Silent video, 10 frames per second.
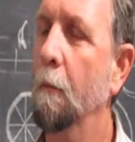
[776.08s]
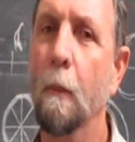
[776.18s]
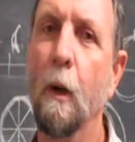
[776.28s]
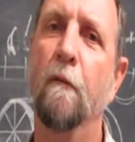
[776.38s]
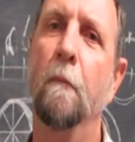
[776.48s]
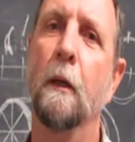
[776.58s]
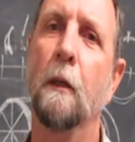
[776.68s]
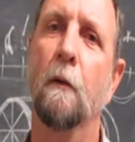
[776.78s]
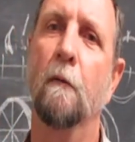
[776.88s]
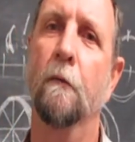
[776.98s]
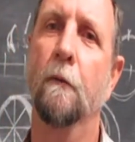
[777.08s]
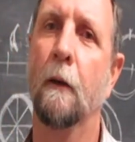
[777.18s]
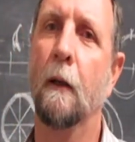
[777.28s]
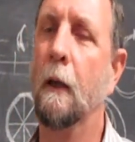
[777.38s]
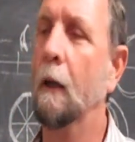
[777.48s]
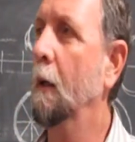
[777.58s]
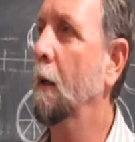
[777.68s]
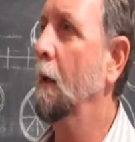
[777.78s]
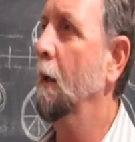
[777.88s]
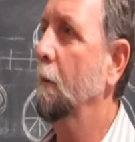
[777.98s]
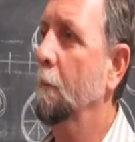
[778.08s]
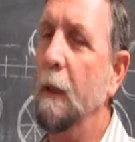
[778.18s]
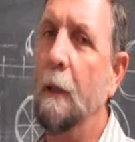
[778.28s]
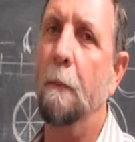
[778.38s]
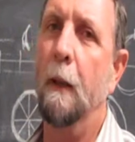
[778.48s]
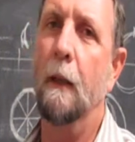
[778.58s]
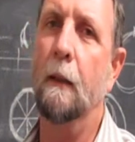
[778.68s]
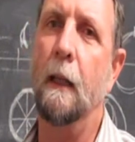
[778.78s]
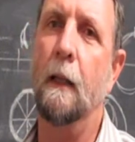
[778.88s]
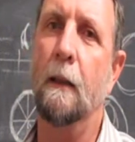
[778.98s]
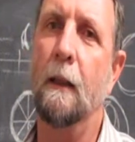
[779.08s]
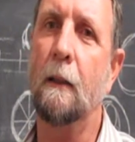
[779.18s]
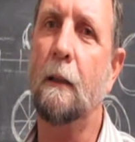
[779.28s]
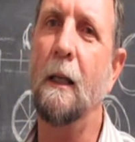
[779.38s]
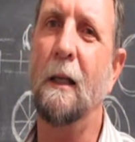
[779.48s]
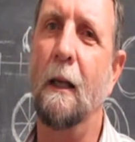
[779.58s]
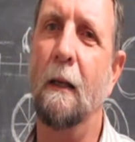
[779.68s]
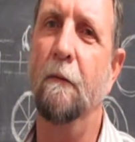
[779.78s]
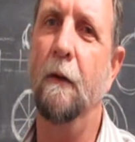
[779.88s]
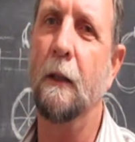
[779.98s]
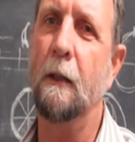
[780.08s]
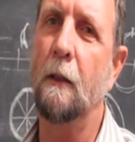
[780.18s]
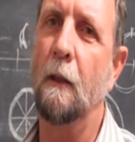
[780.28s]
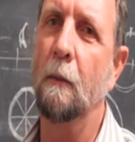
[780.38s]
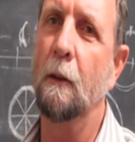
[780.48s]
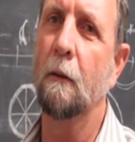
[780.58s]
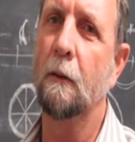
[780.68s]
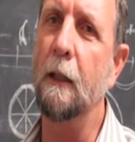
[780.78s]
movements of people and that irritates elephants at times.